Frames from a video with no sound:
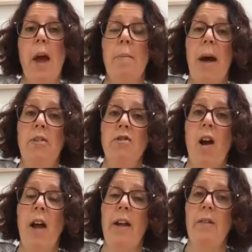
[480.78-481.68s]
but I
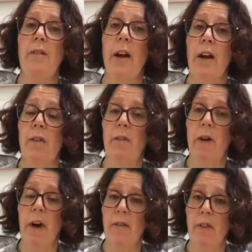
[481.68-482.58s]
try and find
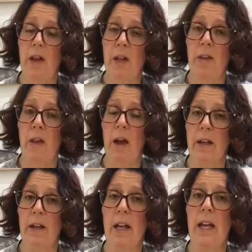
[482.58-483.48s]
5 things that I
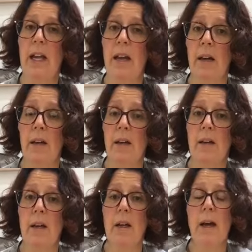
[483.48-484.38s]
can hear.
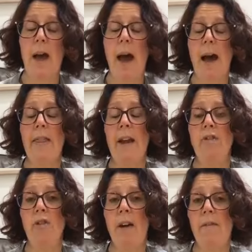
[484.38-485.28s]
And then I
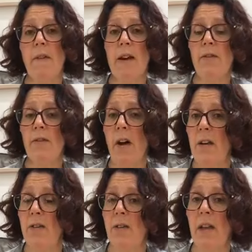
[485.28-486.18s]
try and find
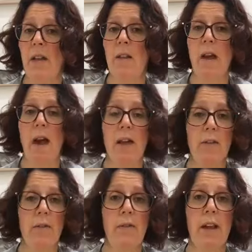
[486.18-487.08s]
5 things that I
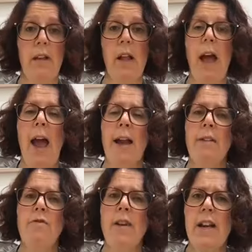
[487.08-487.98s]
can feel. And
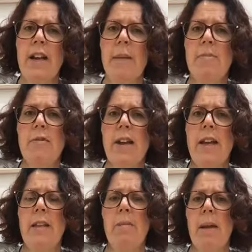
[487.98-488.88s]
it really
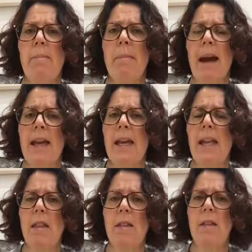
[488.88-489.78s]
brings me back
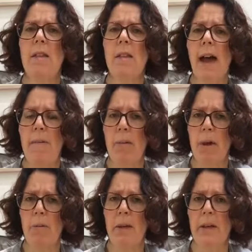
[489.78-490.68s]
into that
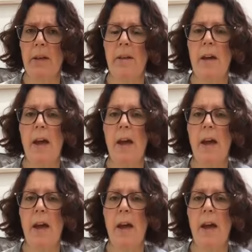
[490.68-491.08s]
moment.